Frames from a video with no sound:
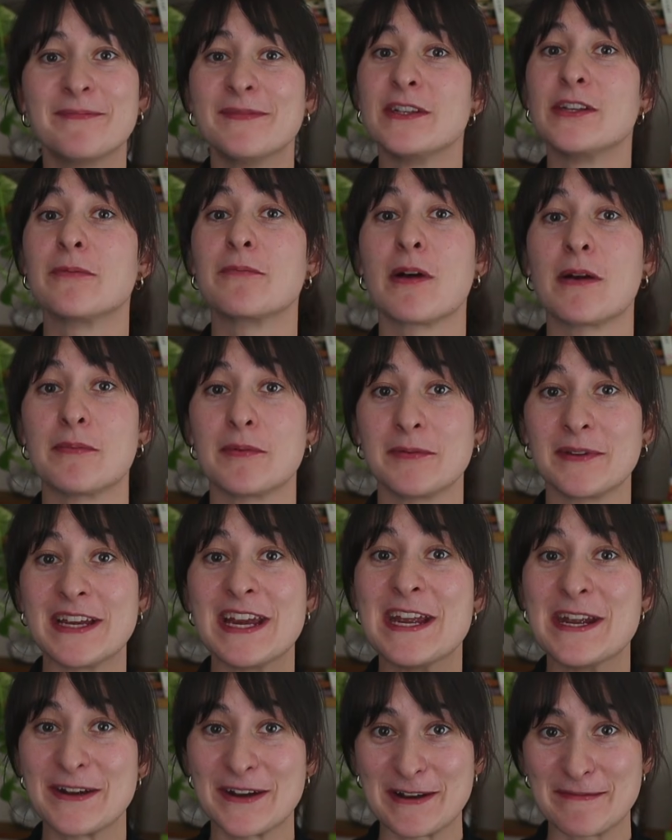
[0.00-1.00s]
You could probably
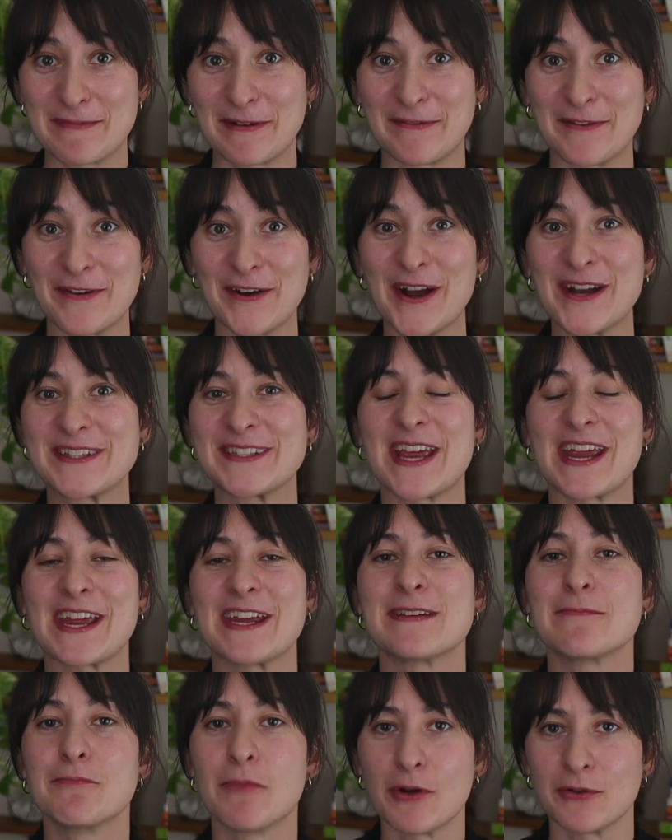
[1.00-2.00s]
hear it before I say
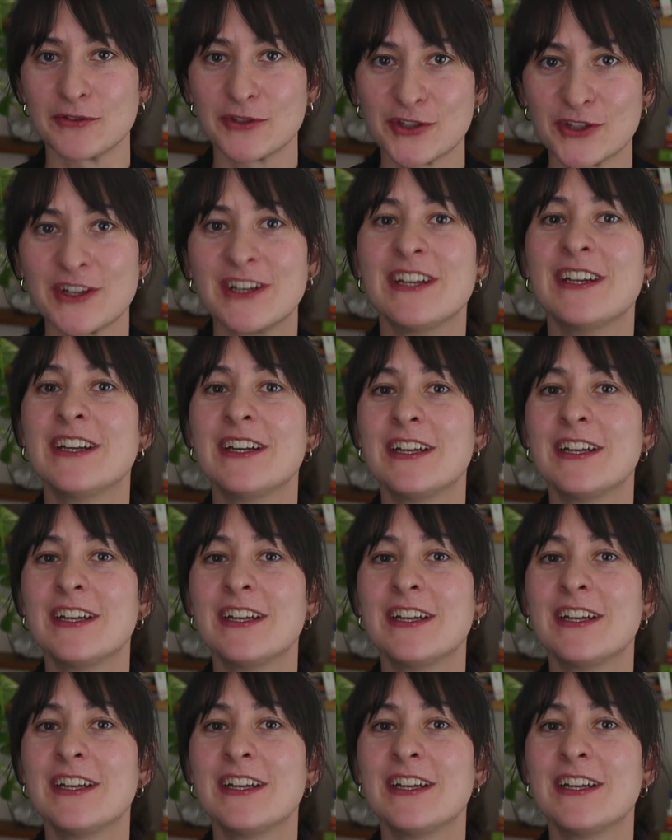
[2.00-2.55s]
it, mulch.